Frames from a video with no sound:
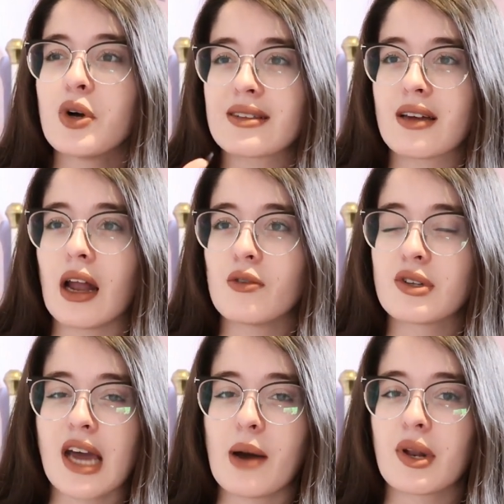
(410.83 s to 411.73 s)
That's kind of
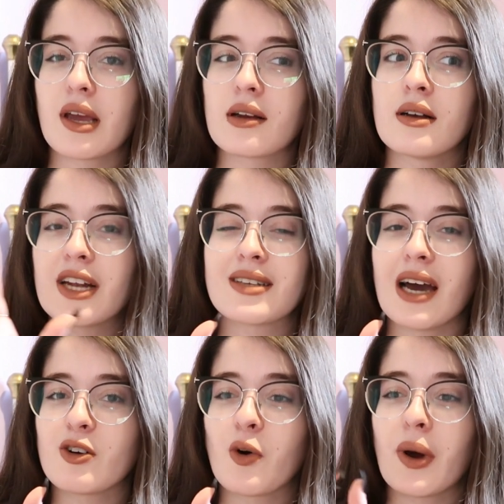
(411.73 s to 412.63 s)
what's happening. I just
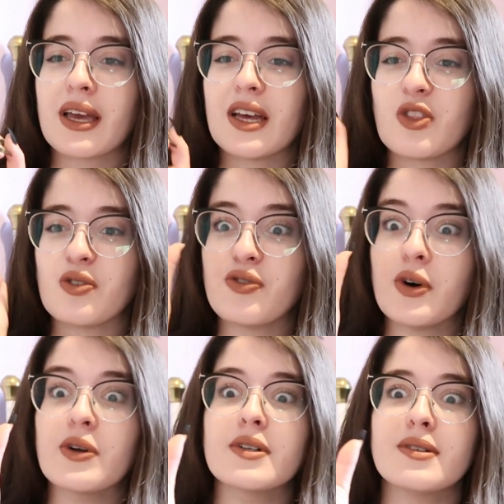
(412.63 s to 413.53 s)
haven't quite hit the
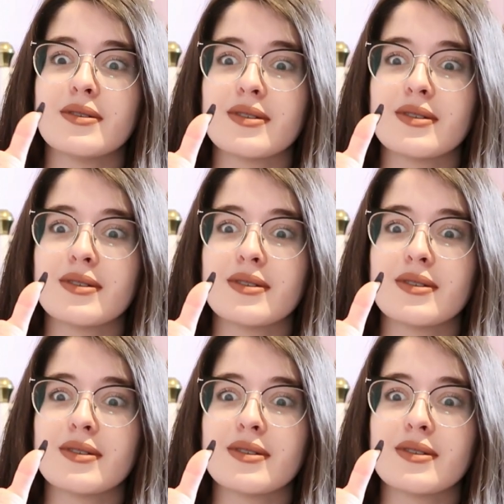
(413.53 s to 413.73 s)
full